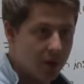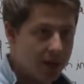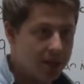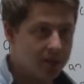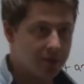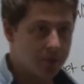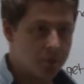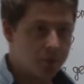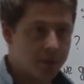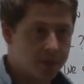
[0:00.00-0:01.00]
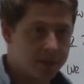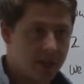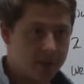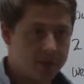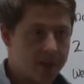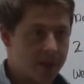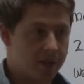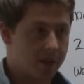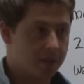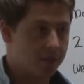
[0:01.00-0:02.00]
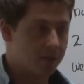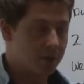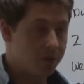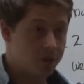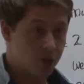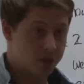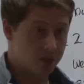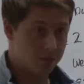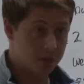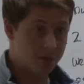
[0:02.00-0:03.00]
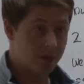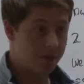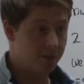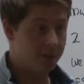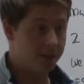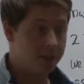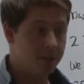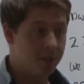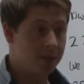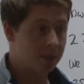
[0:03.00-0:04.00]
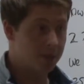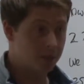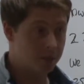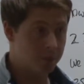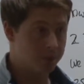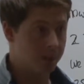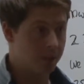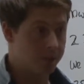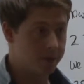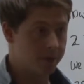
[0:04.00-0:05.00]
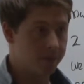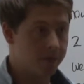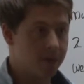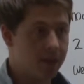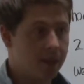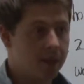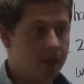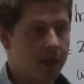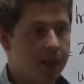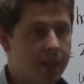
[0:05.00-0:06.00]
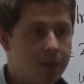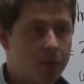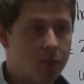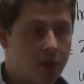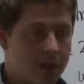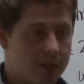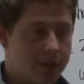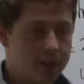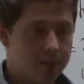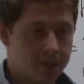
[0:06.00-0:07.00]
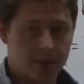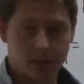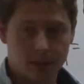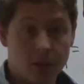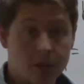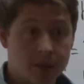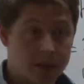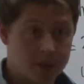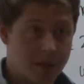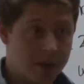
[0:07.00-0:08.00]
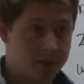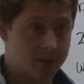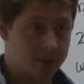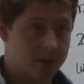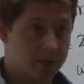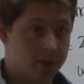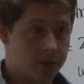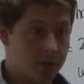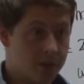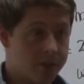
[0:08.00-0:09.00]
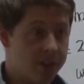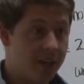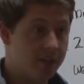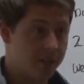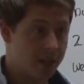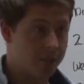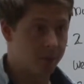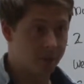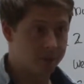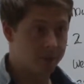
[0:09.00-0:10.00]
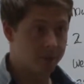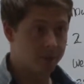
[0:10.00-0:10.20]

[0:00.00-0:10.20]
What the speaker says: ways of improving soundness error. One was just run the verifier independently multiple times. Another one was use an expander so you can save on randomness.